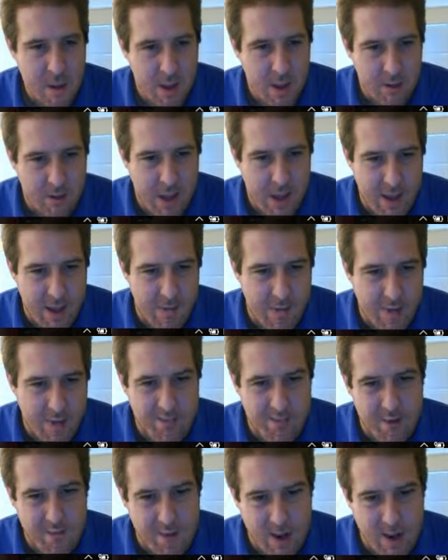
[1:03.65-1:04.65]
Well, negative
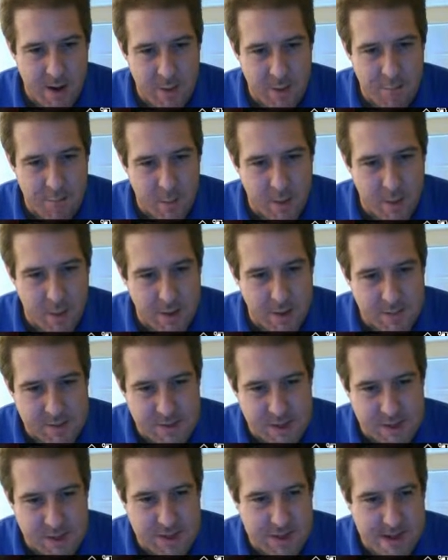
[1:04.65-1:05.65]
11 divided by 4
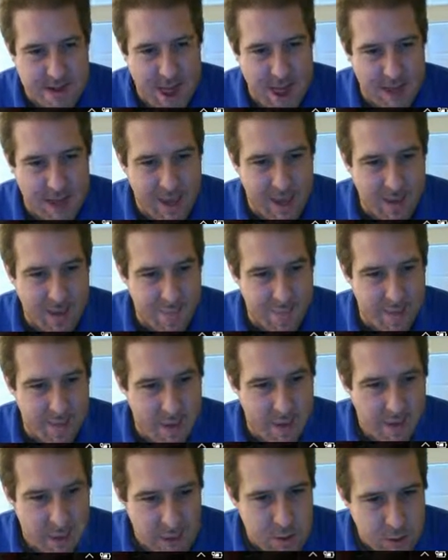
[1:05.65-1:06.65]
gives us negative
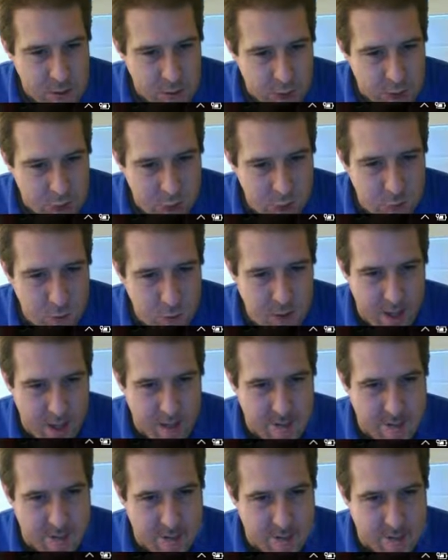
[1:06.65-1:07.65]
2
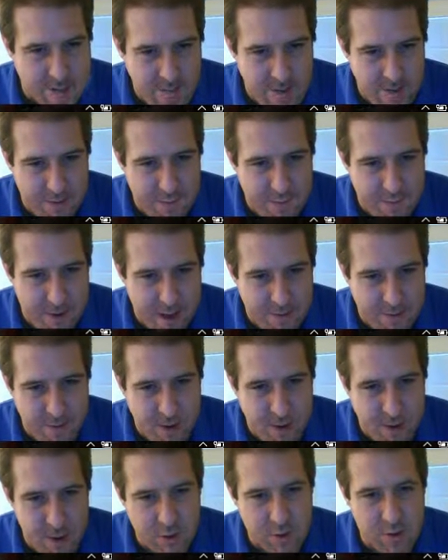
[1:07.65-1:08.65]

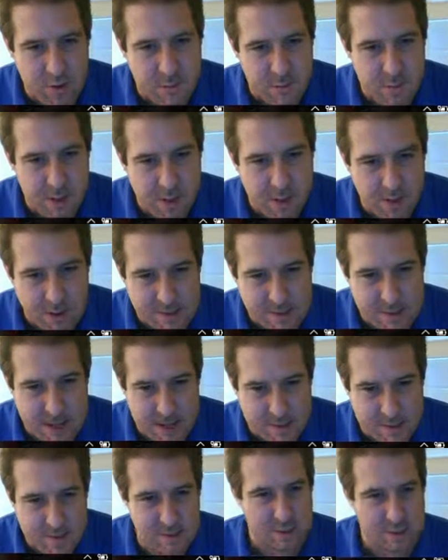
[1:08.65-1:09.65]
75/100 because
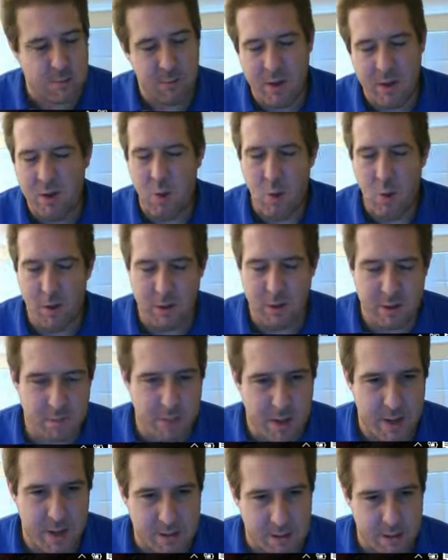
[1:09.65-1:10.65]
that's
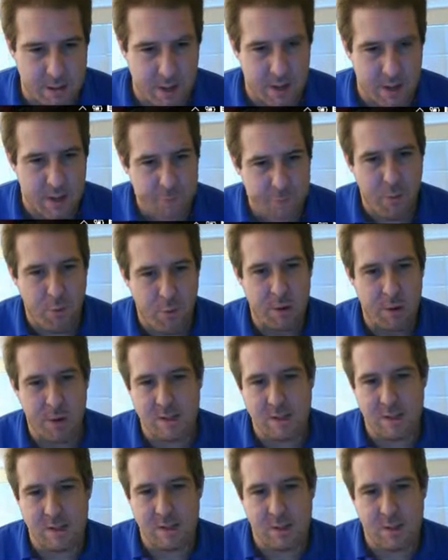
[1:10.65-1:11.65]
3/4 basically. 4
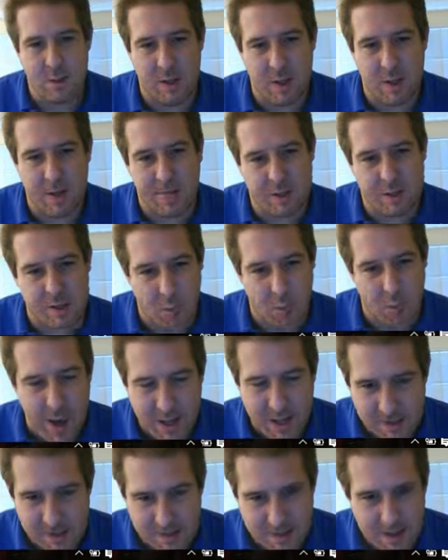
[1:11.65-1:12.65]
goes into 11
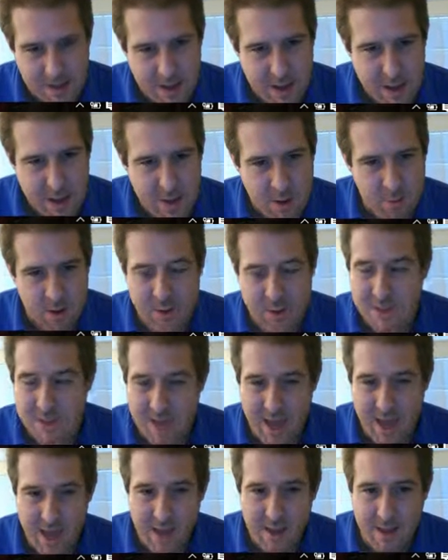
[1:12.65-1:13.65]
twice, which
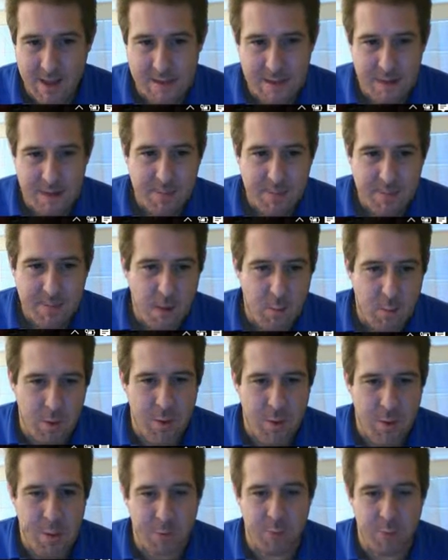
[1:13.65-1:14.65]
is 8,
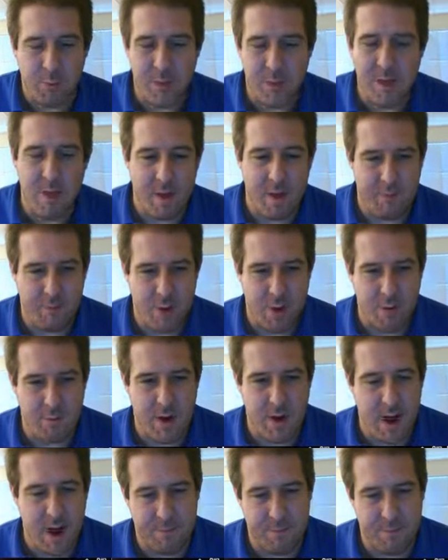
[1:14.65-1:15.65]
with 3 left
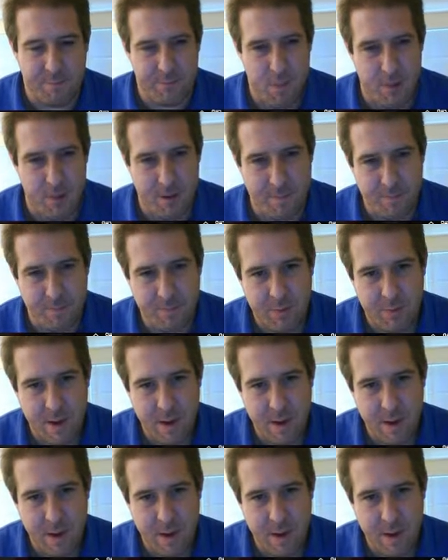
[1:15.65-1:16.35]
over out of 4.